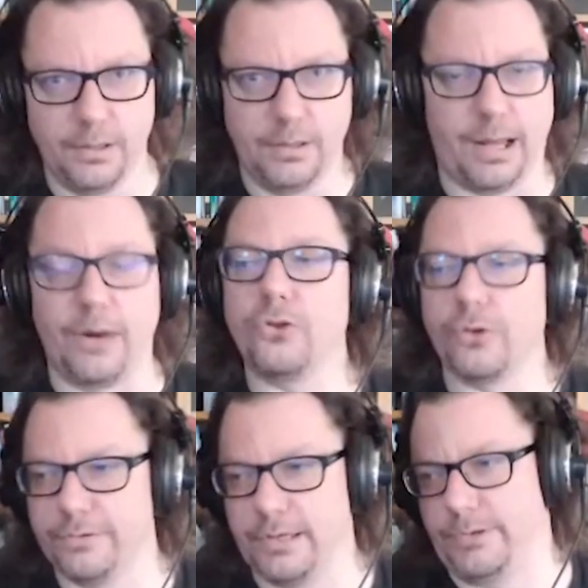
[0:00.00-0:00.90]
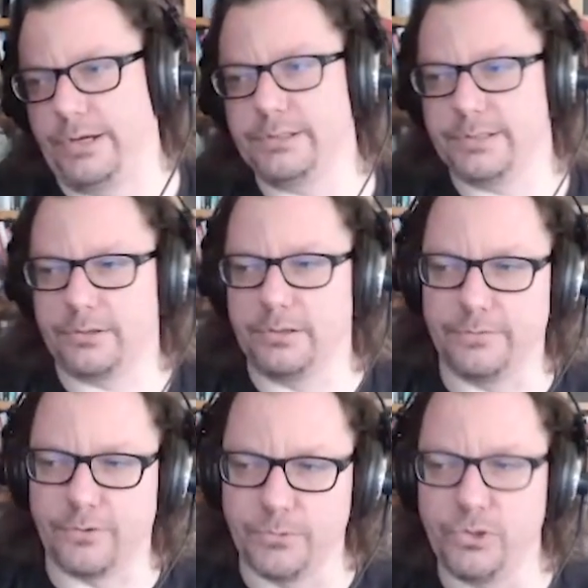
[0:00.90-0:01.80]
a lot of them, like starting
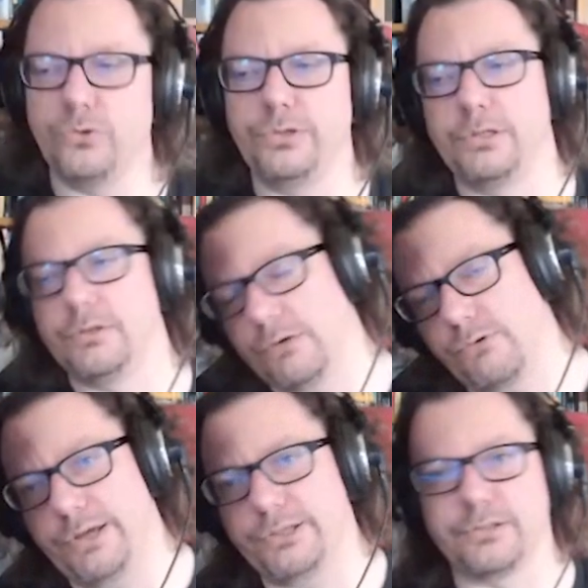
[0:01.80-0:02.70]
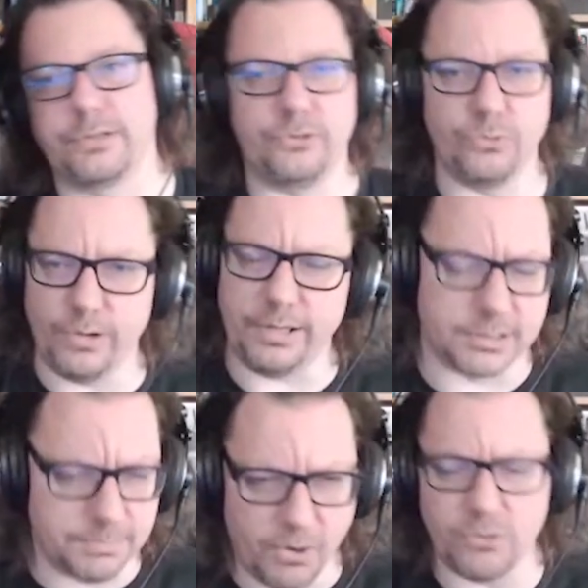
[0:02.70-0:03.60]
from unit, integration, end-to-end,
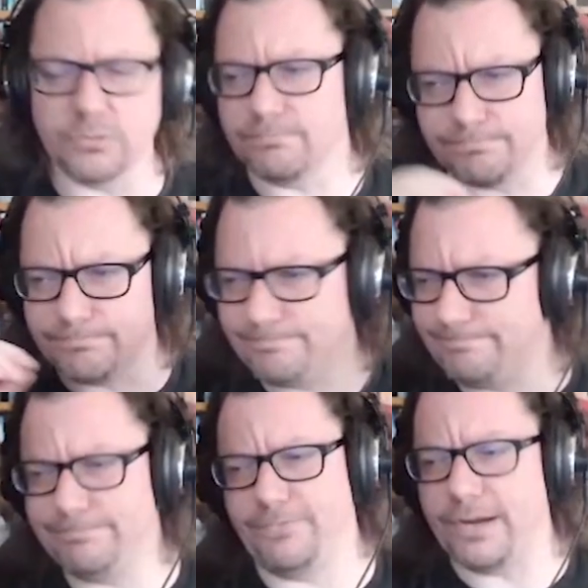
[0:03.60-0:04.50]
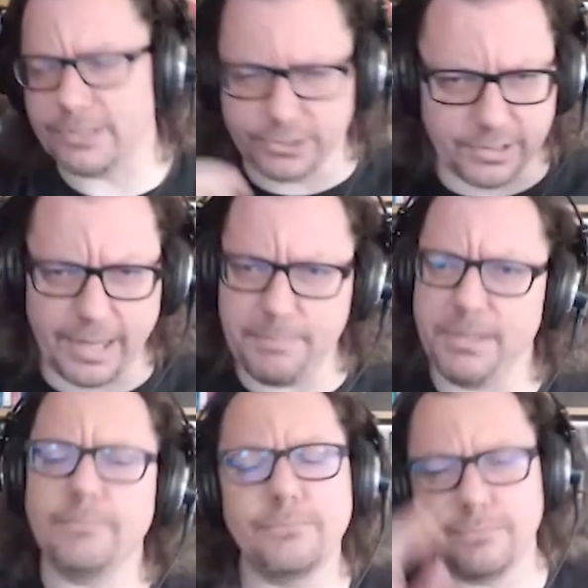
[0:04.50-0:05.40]
smoke, functional,
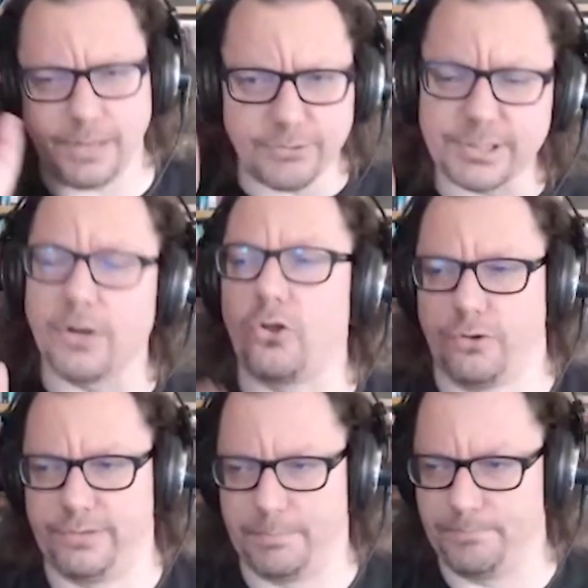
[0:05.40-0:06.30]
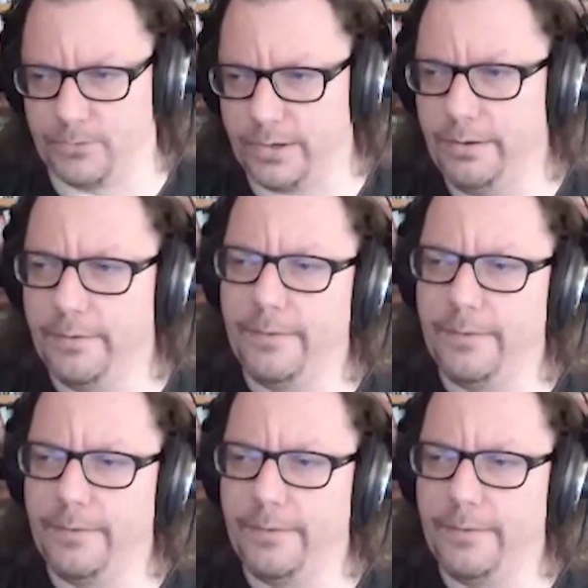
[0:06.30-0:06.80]
AB, there is a lot of them, right?